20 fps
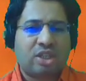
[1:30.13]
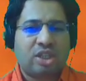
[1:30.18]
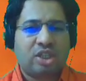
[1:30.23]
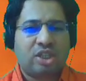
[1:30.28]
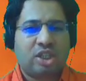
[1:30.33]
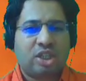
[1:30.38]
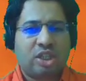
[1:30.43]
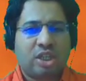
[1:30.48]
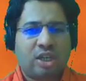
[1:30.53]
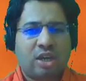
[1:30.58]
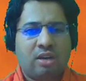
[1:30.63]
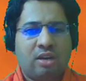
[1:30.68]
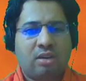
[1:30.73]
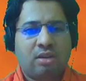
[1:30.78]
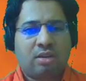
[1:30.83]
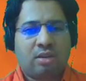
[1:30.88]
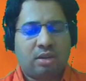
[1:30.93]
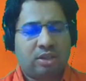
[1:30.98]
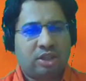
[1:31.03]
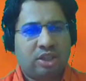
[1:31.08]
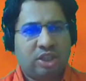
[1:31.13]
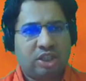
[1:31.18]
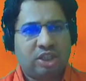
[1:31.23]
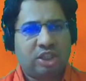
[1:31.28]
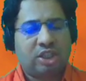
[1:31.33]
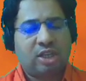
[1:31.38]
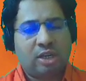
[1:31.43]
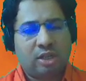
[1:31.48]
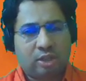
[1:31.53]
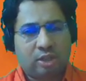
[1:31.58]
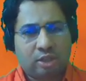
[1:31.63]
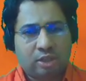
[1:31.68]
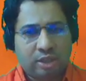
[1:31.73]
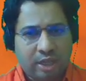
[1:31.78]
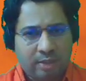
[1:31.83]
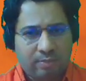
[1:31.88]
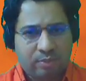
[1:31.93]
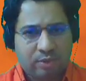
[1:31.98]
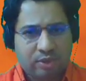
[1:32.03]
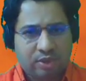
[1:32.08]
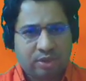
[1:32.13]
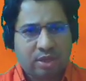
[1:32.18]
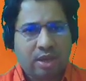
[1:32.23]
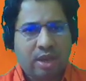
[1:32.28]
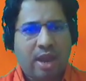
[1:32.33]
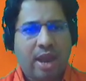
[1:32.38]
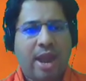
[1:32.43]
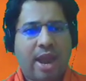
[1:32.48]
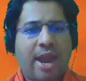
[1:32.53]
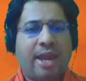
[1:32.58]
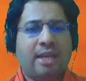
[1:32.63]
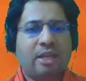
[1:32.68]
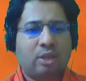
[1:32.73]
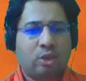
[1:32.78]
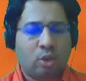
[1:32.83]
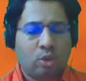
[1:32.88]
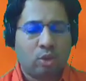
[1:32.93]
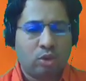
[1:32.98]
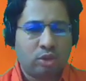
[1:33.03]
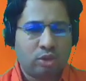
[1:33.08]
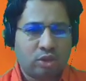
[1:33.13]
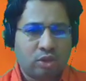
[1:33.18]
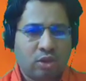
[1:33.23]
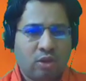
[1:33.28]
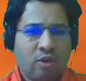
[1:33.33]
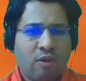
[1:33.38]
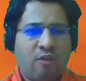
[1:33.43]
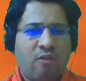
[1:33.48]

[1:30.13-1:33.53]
digital tips and tools